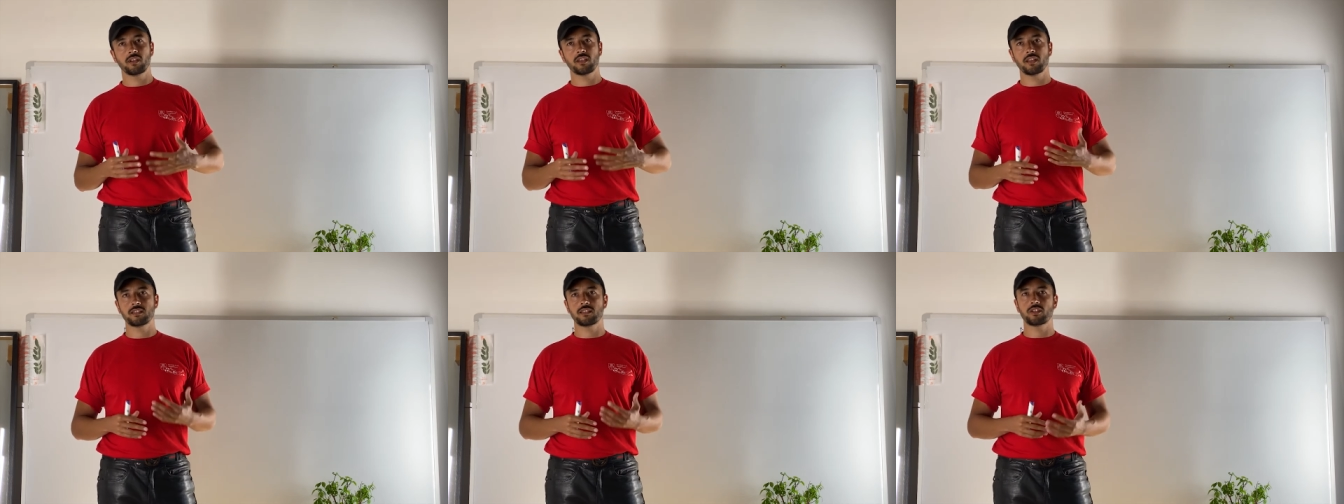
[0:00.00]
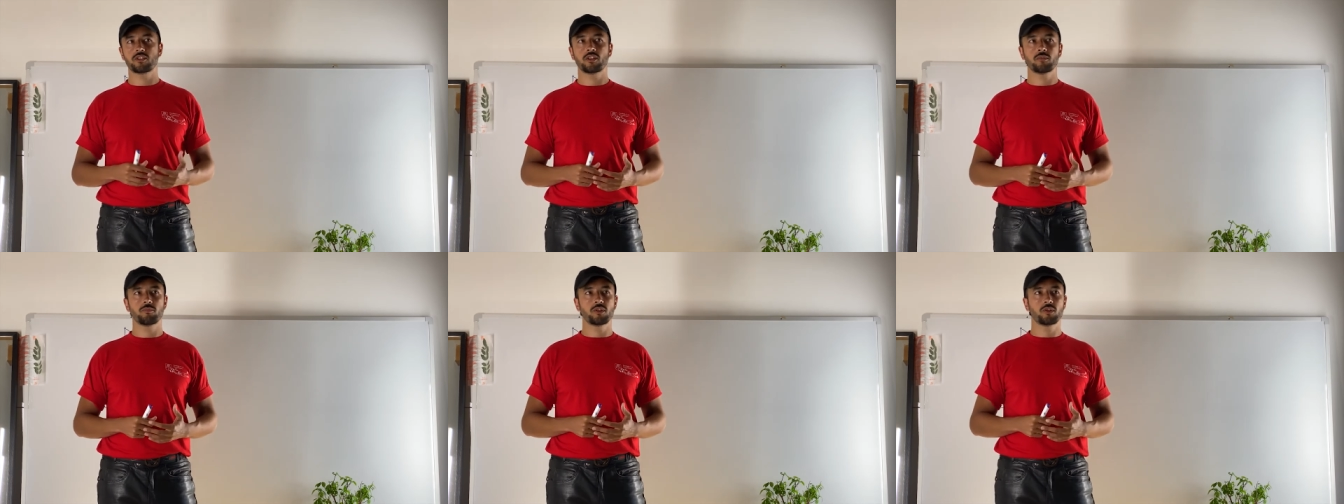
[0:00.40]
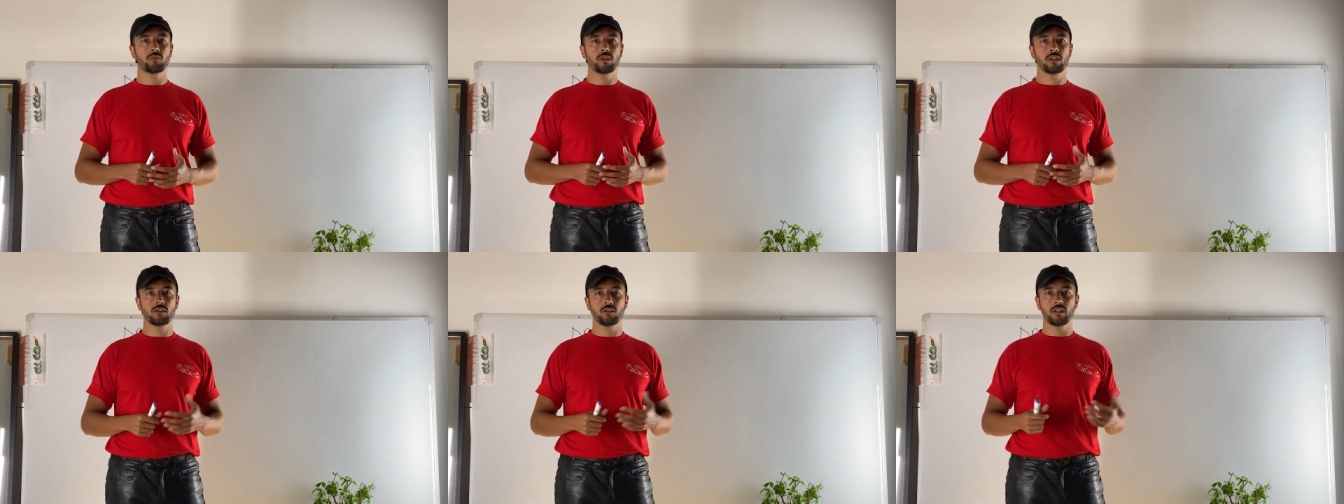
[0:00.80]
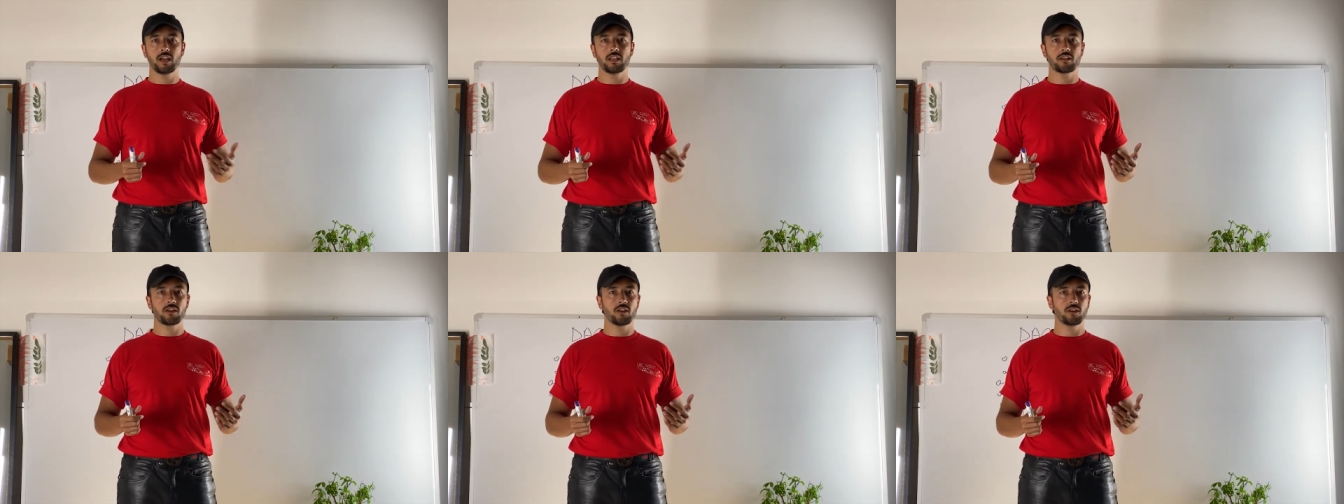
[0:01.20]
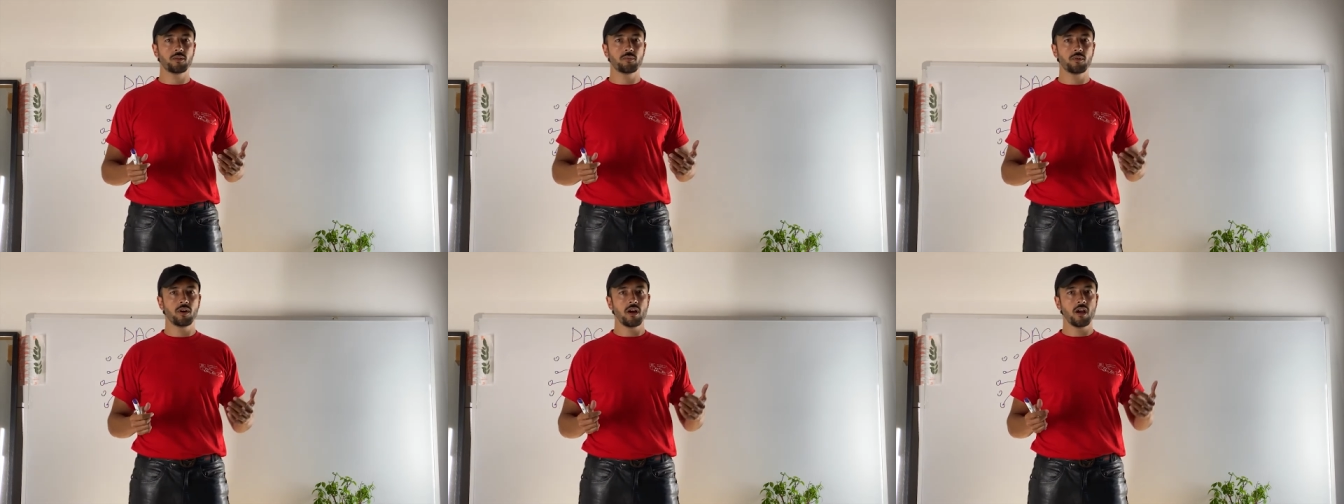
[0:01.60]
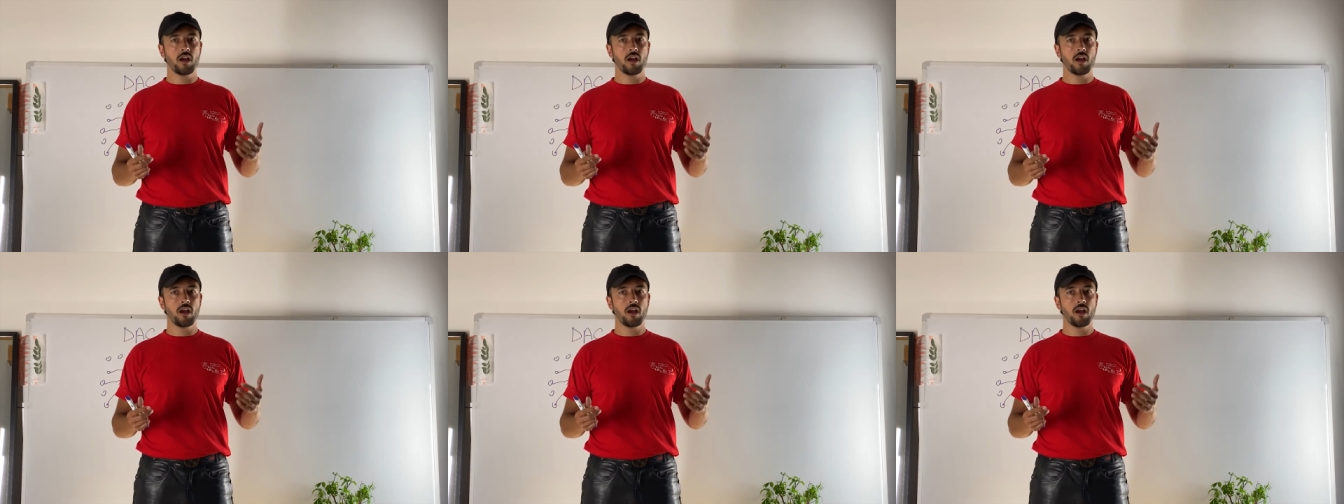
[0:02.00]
intersection between a nightclub